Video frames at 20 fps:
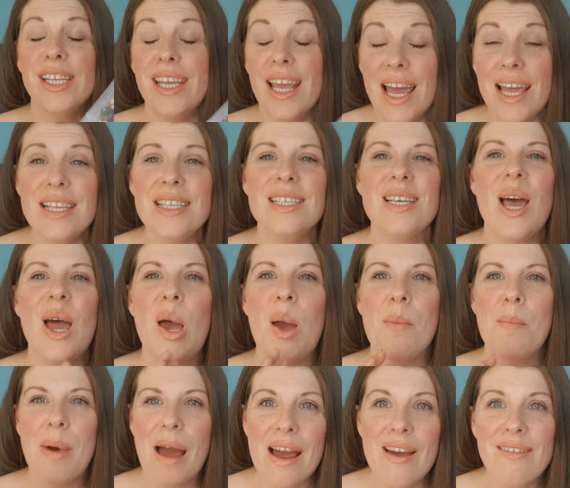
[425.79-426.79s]
Yes,
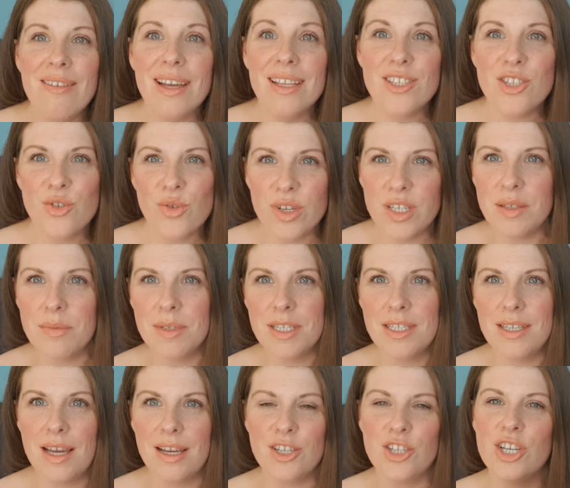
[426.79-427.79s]
Poundland's Christmas
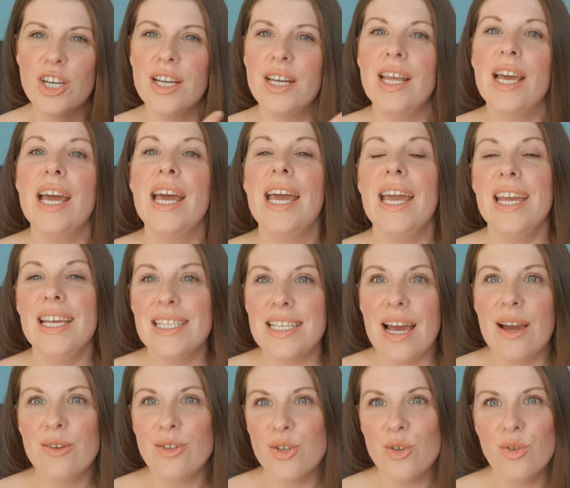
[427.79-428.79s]
section is
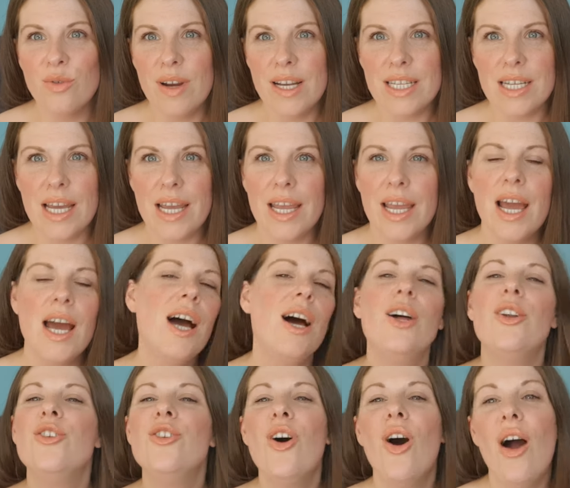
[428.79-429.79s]
out already.
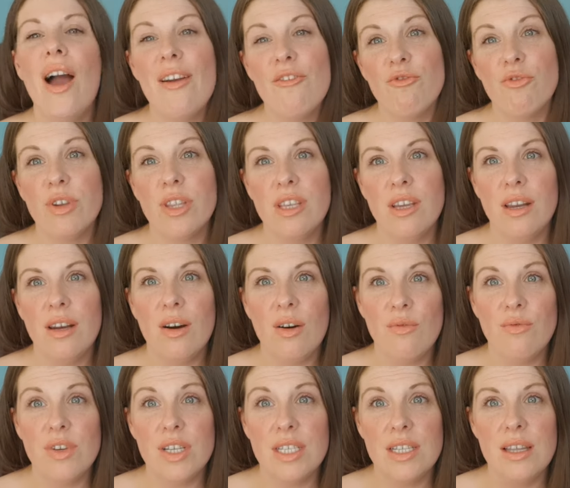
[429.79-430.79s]
Not everything,
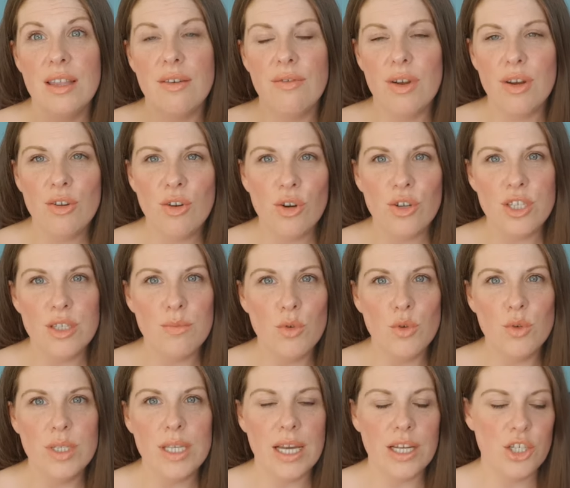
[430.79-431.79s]
obviously, they've only got a
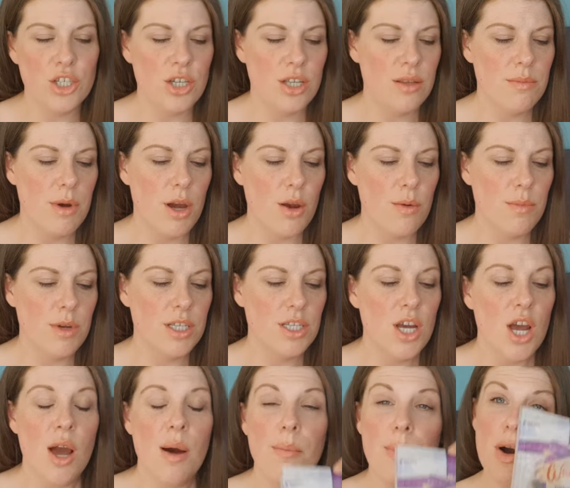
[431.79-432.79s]
small section at the moment,
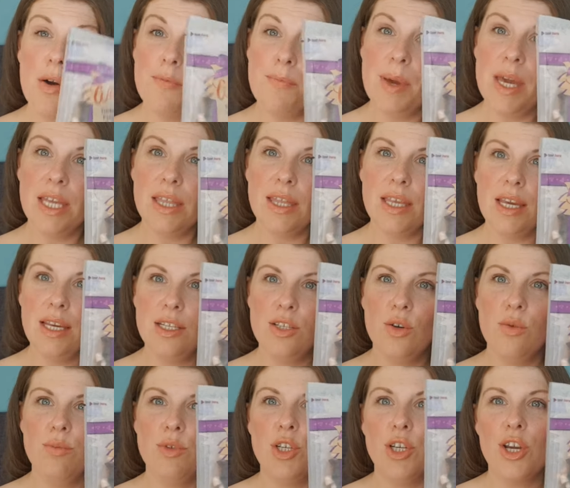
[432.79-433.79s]
but I've picked these
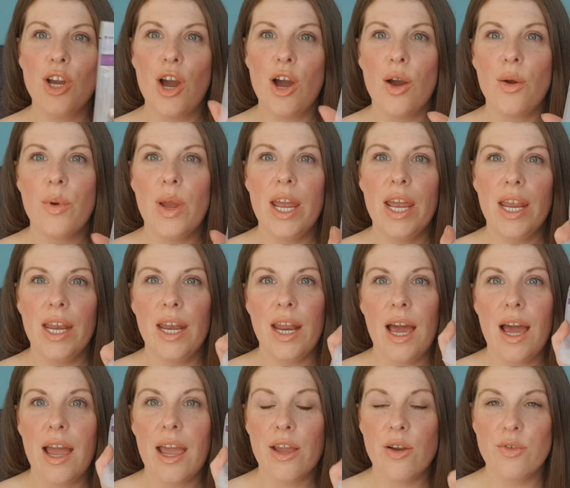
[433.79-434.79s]
up to go in
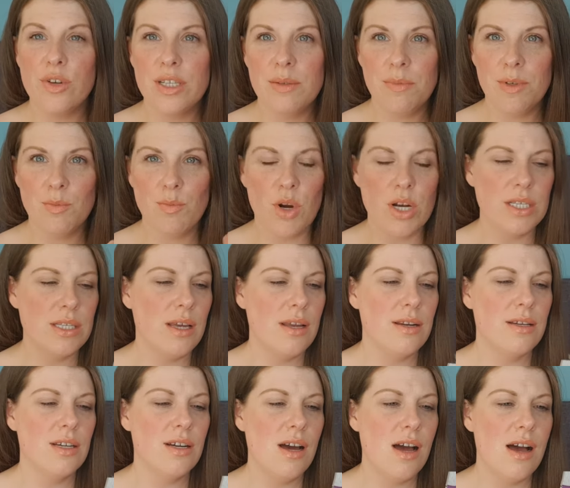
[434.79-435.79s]
a Christmas
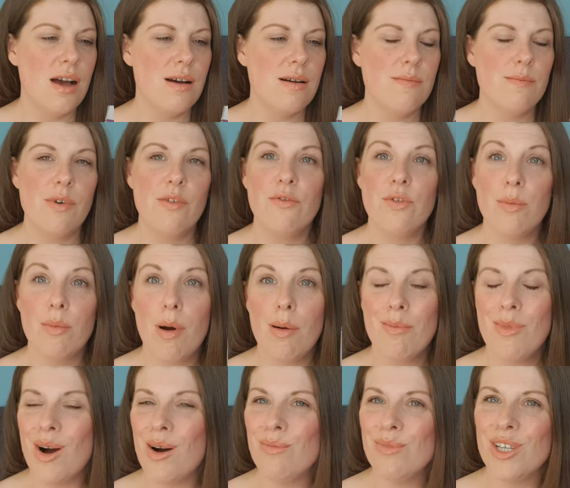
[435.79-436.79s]
present for my
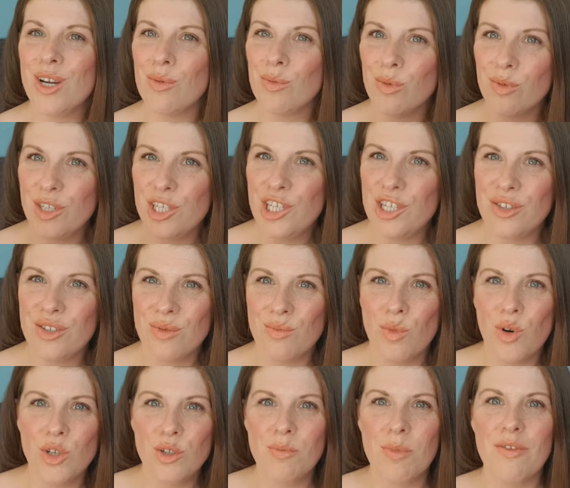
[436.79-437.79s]
mum. Don't worry, she doesn't
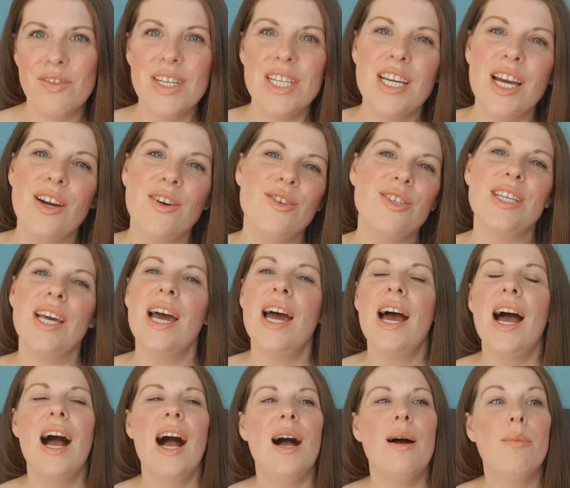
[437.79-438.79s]
watch my videos.
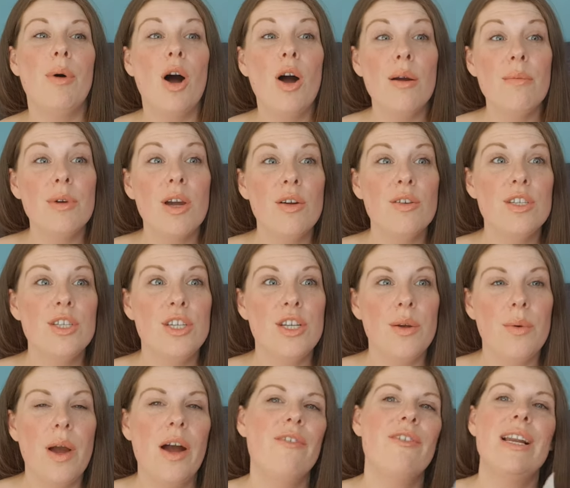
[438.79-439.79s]
I'm going to
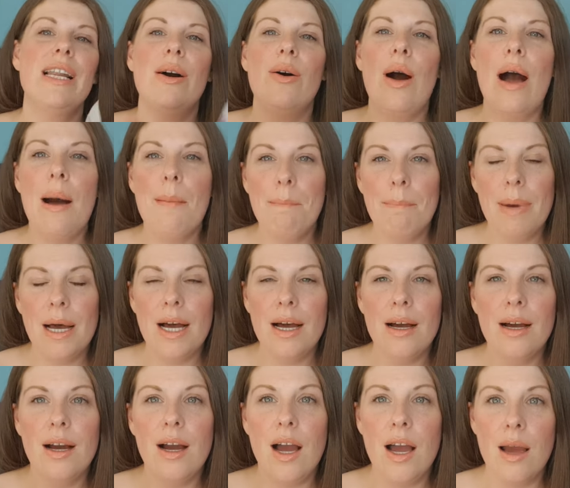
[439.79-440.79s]
do her a little
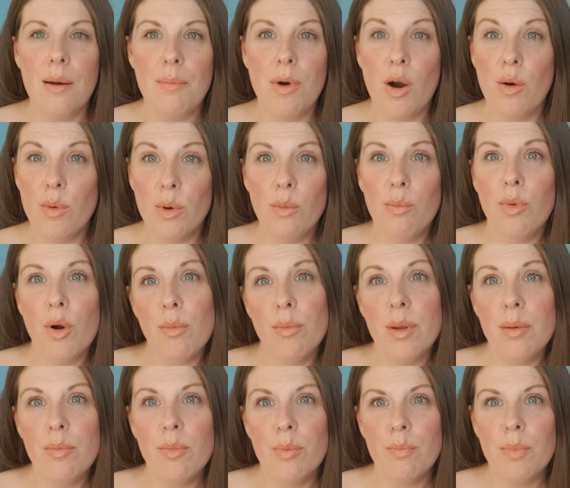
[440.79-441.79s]
hamper. I will
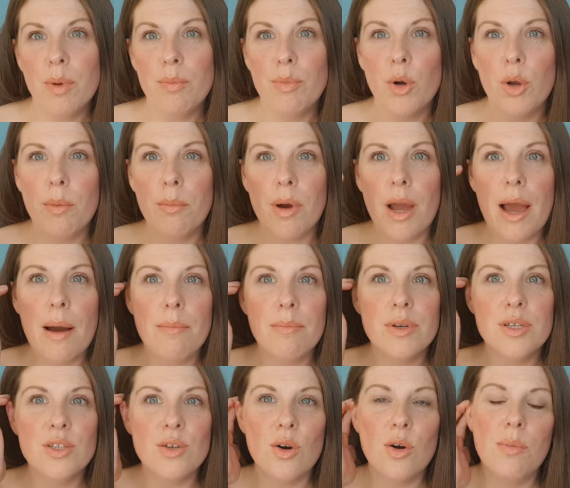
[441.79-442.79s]
probably be putting my
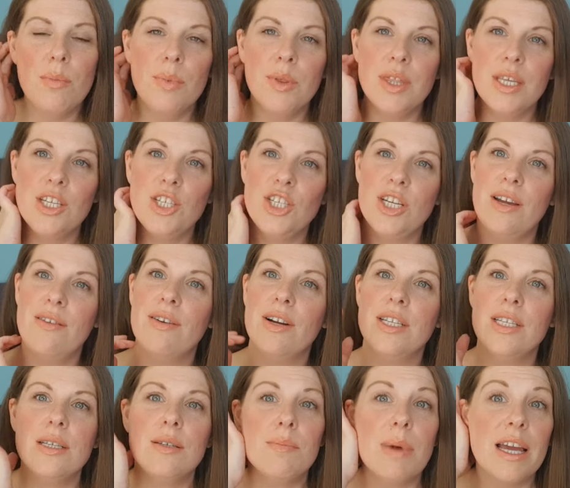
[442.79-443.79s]
hampers up this year. I
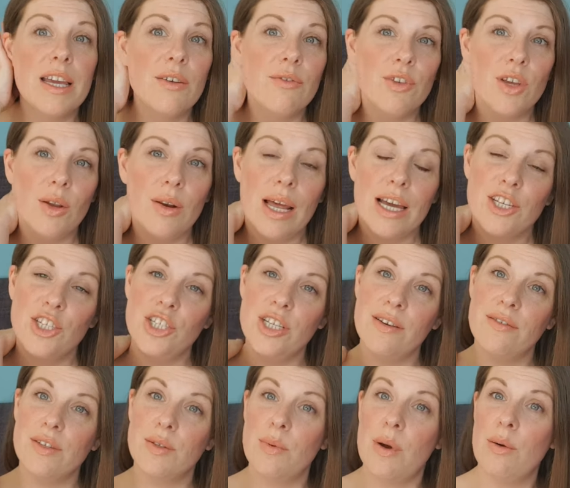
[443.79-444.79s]
did make a few last
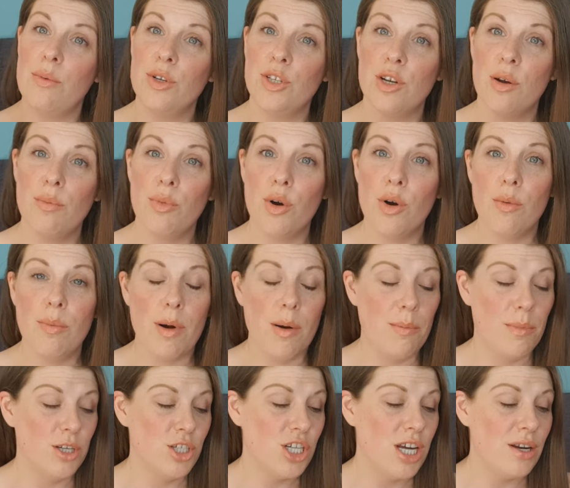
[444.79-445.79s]
year as well, which I put up on
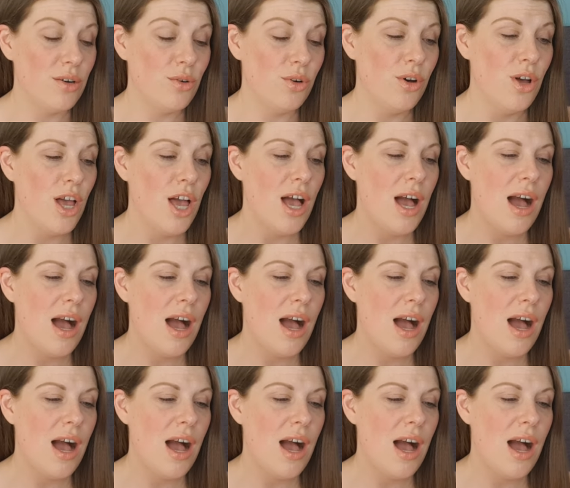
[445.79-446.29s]
my channel.